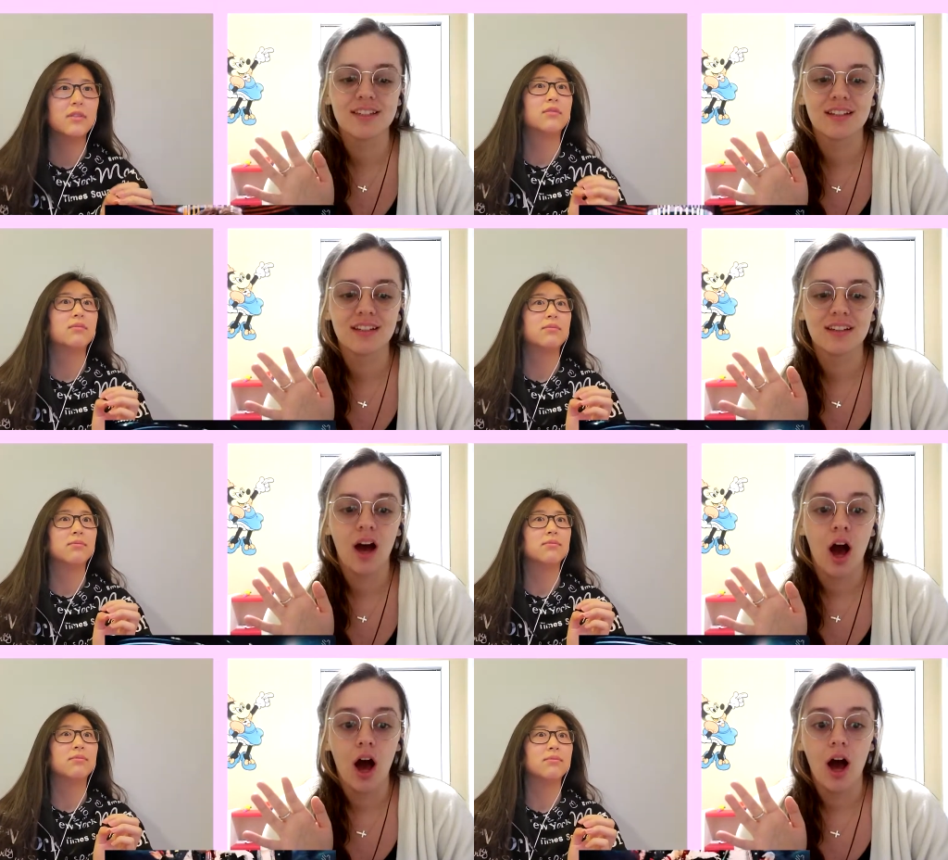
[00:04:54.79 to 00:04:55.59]

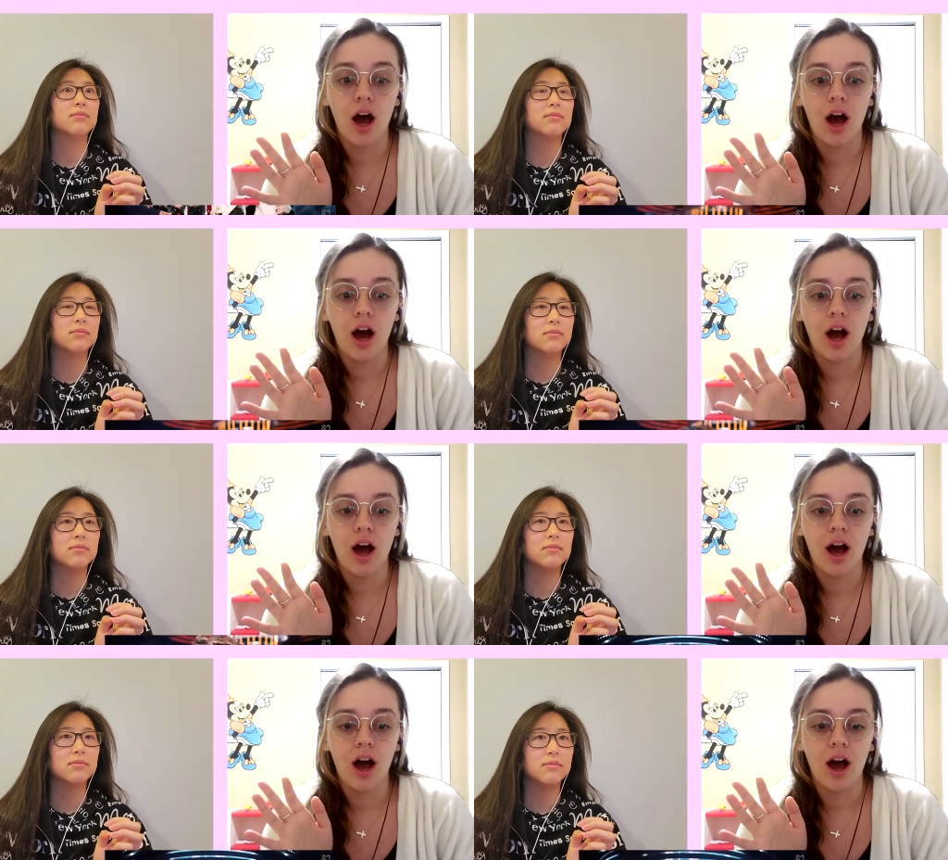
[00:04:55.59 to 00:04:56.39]

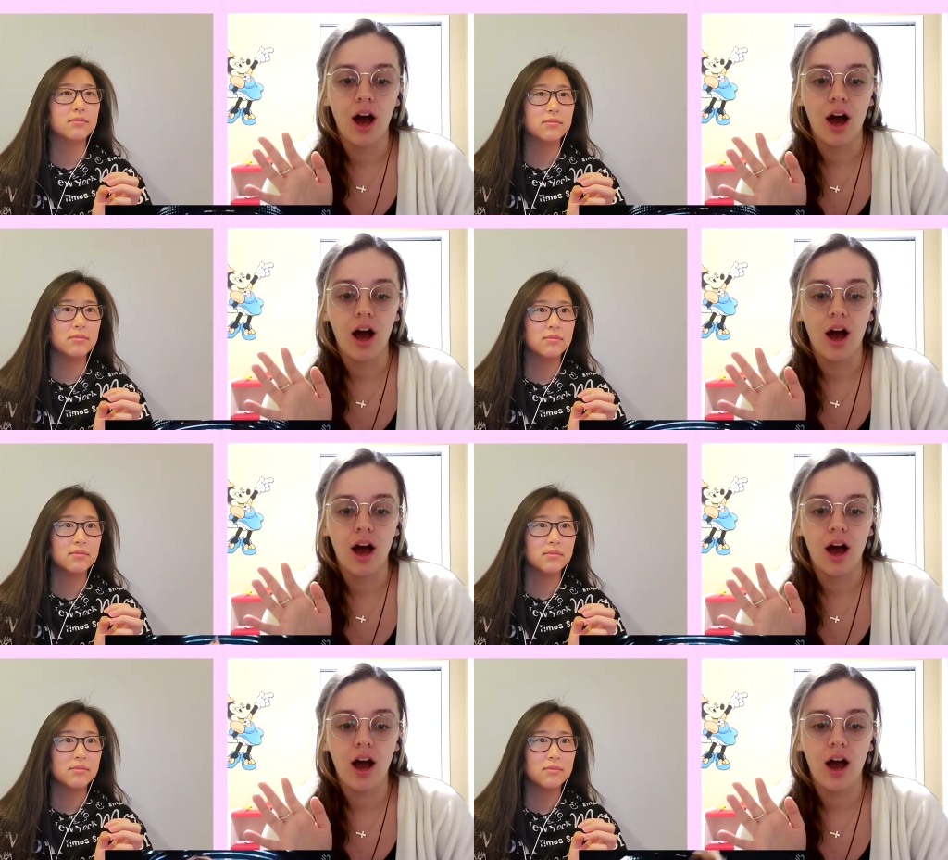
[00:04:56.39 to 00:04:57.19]

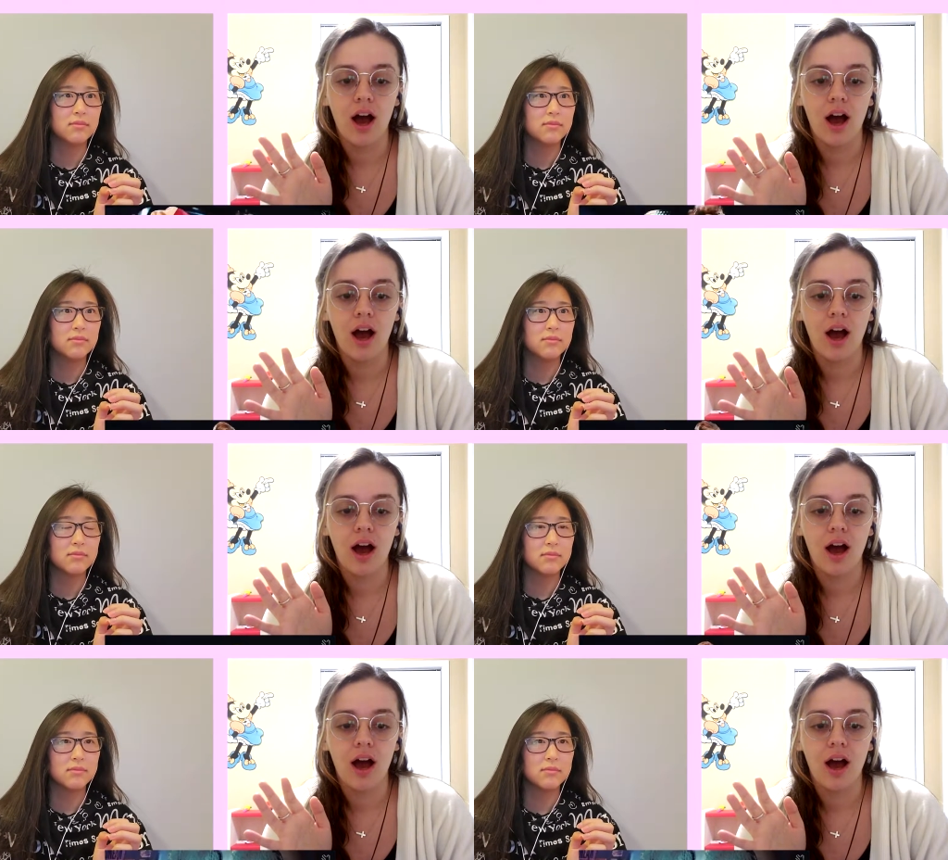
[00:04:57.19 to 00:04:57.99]

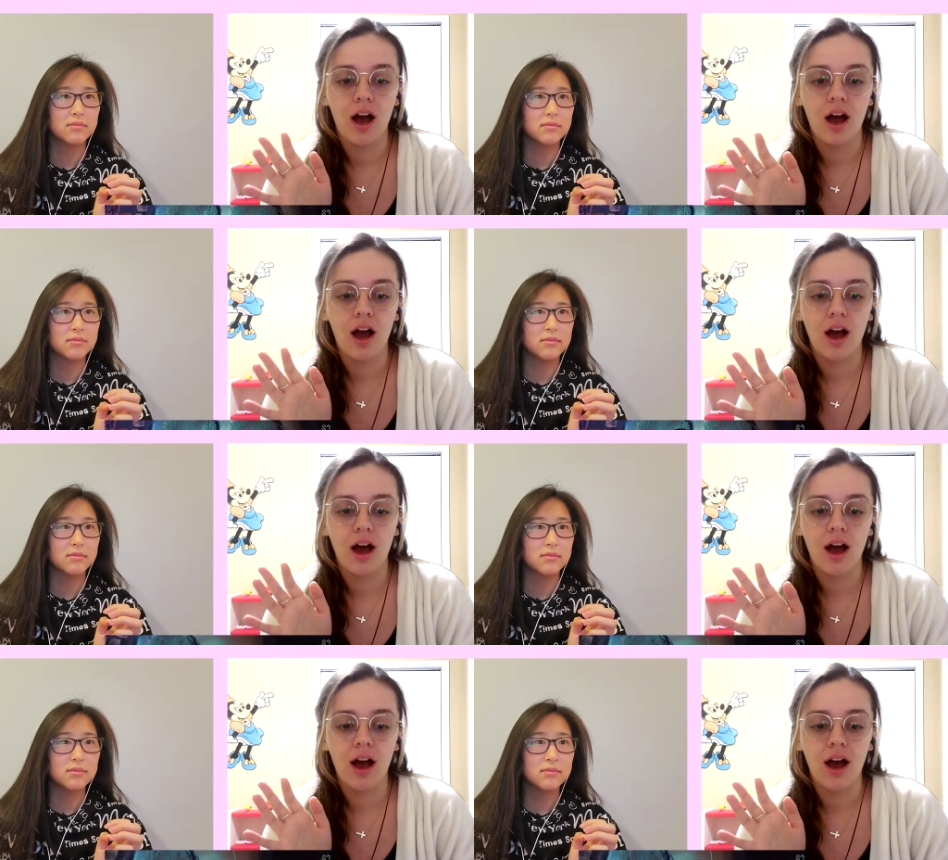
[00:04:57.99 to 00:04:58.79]

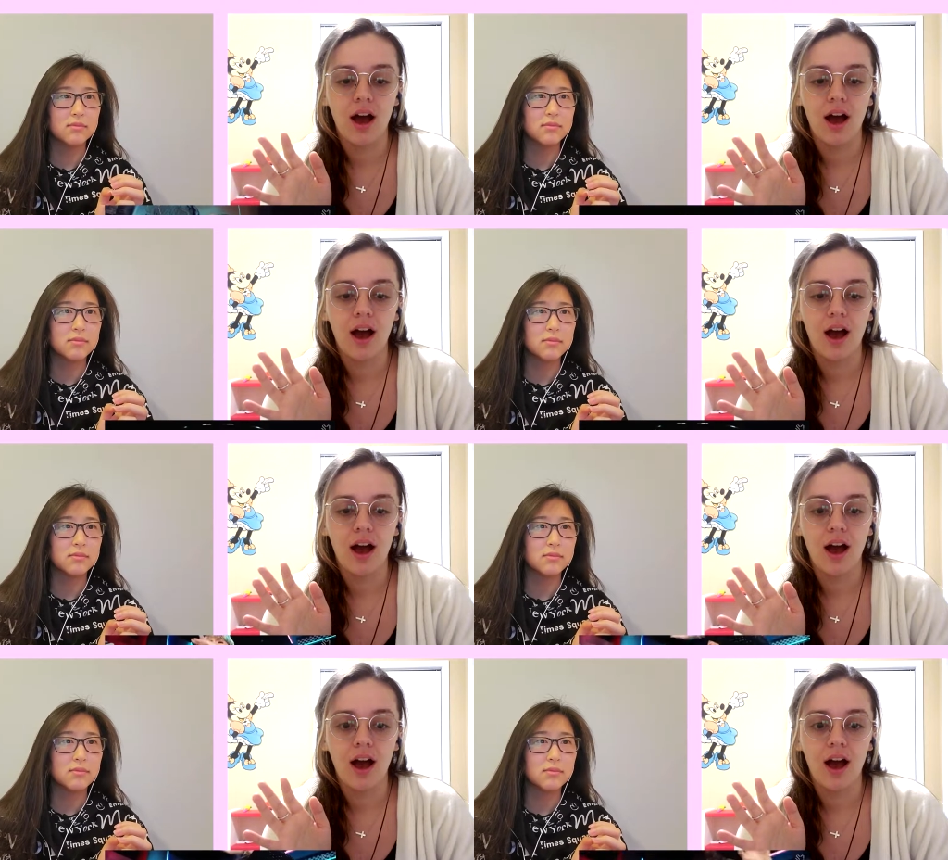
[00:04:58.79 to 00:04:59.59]

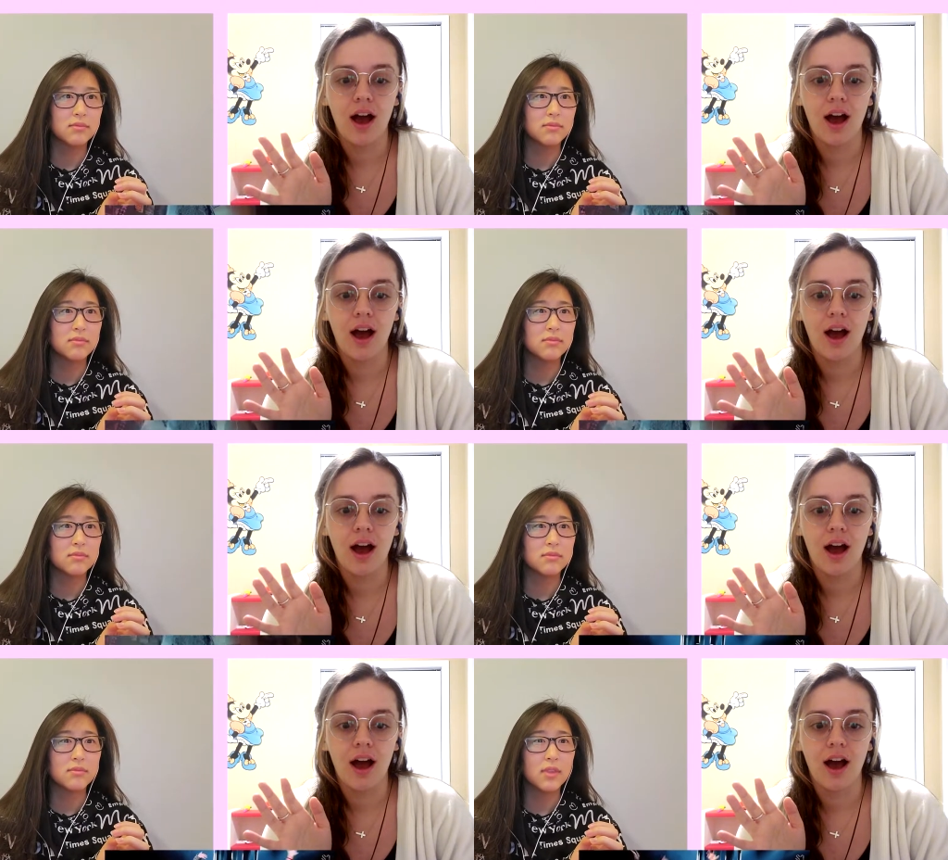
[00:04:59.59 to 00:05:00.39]

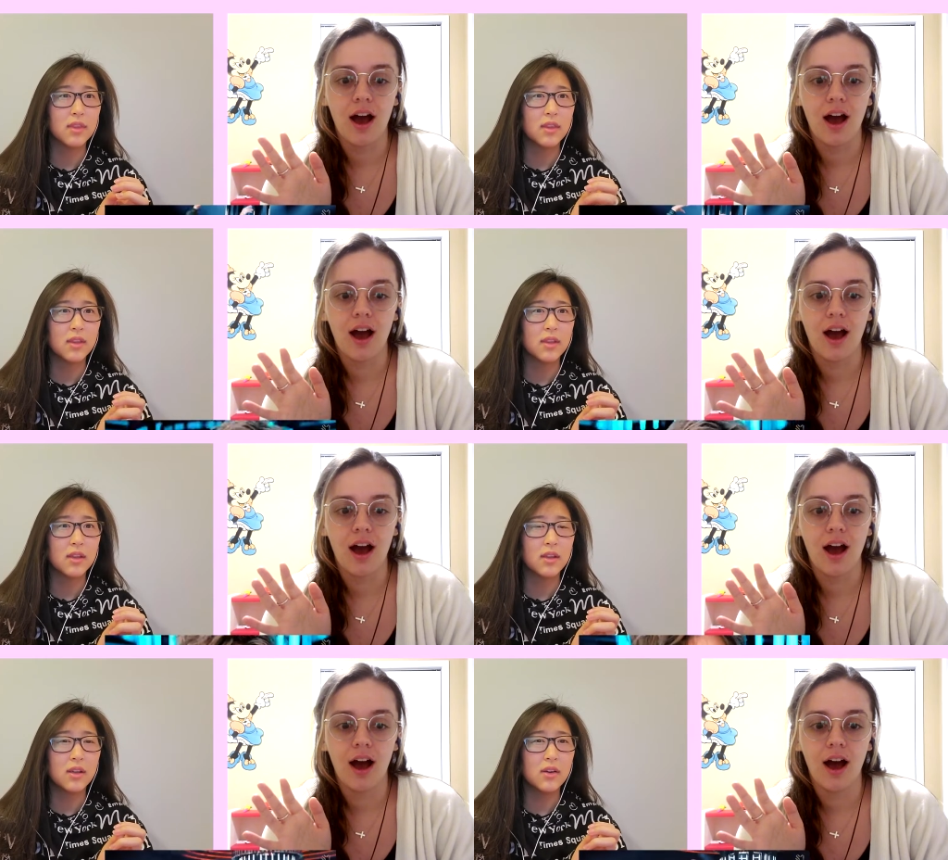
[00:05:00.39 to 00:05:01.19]

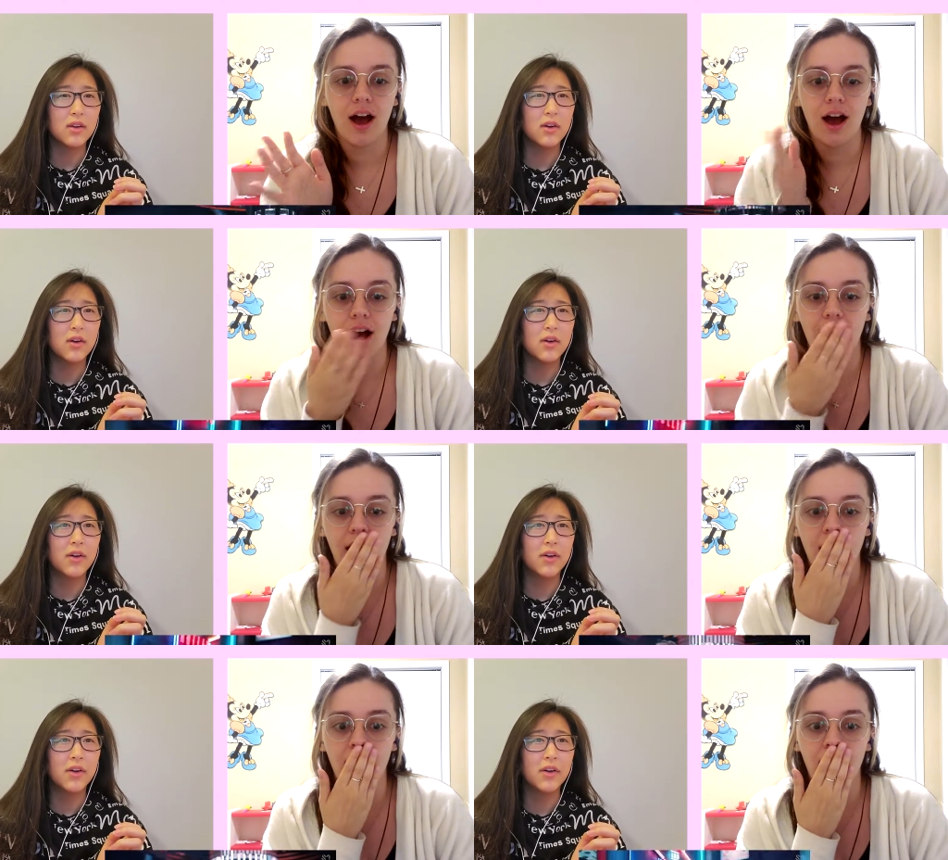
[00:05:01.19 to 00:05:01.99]

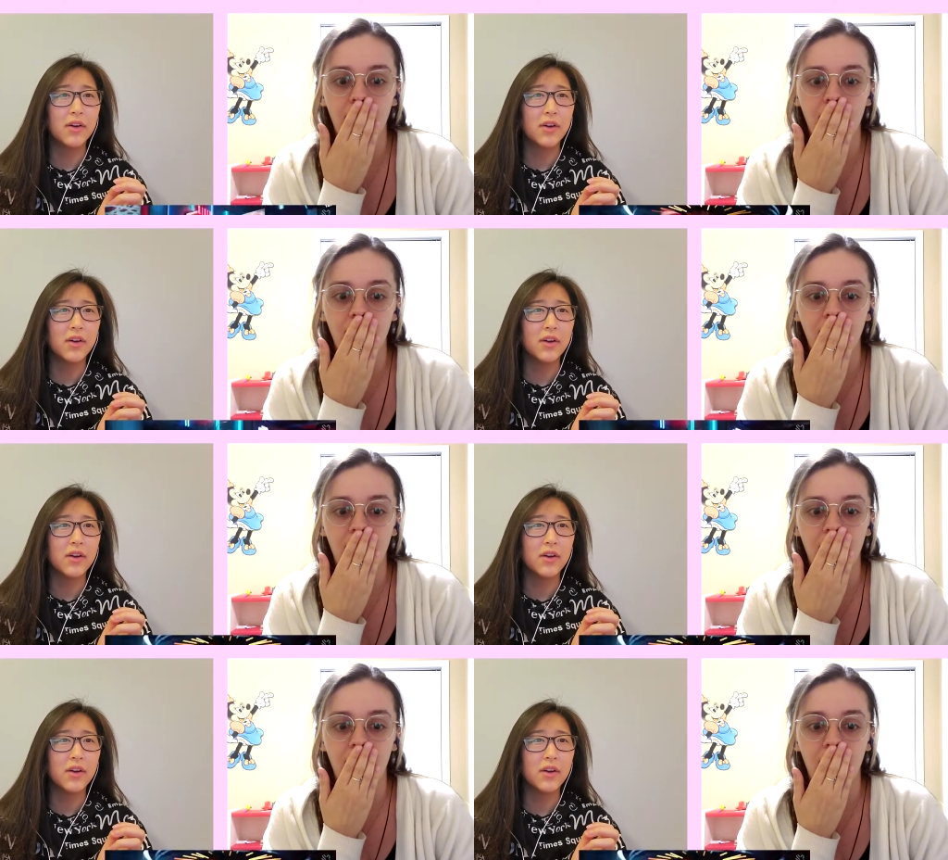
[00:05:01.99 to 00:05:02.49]
(silence)